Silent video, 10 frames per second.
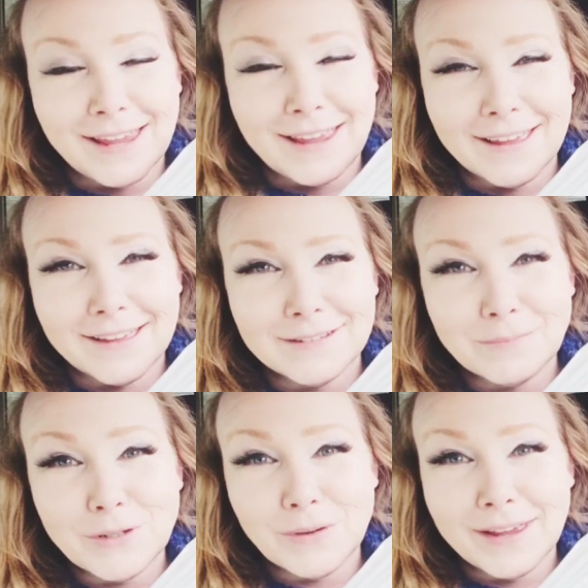and
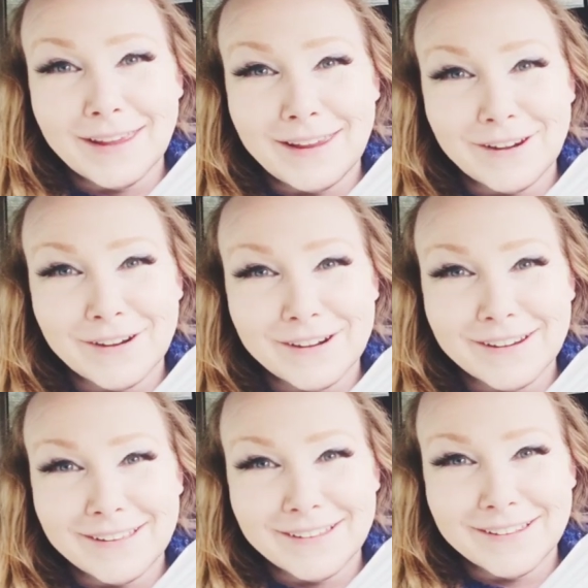I'm doing it here
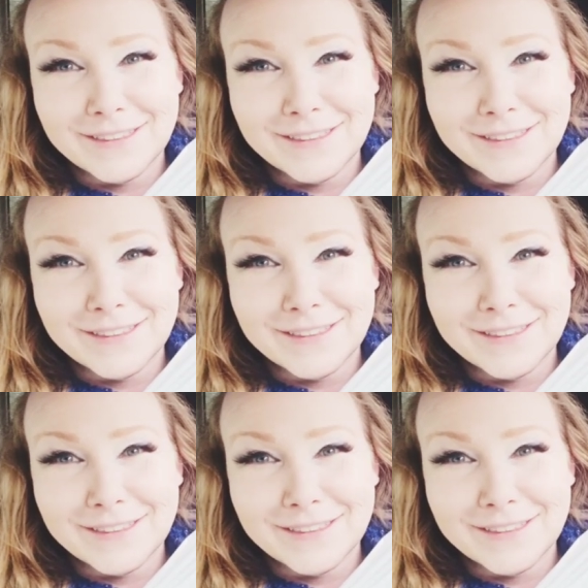in